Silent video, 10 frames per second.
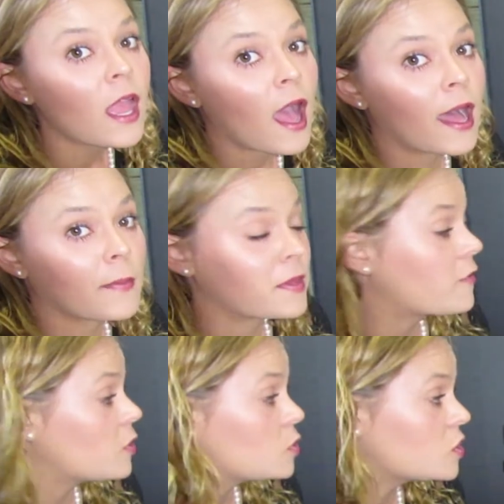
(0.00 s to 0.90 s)
Um,
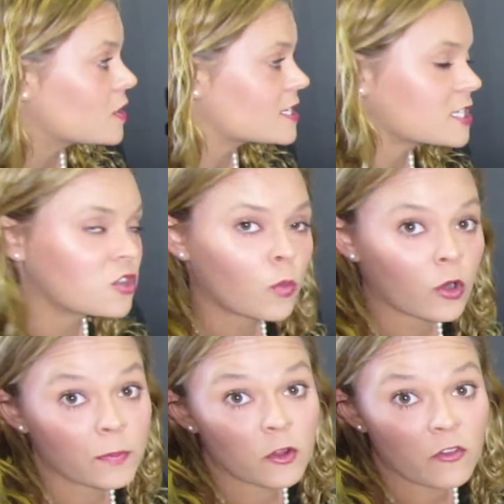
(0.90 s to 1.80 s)
if you do this and you
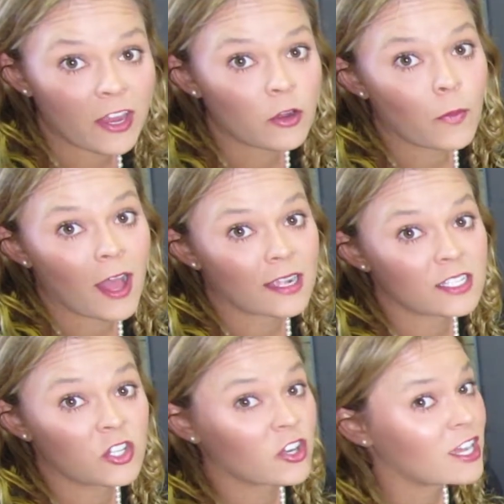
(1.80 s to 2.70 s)
warp your
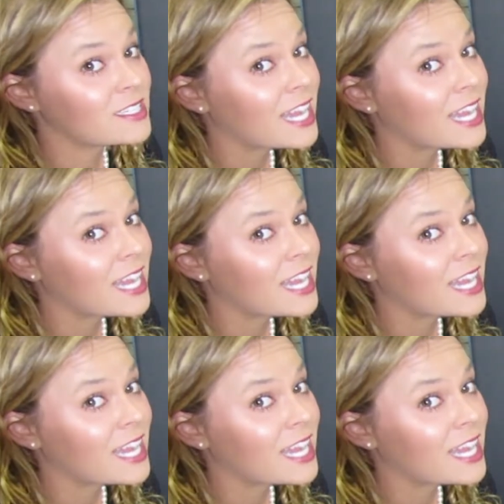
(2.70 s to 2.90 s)
firebox, you're not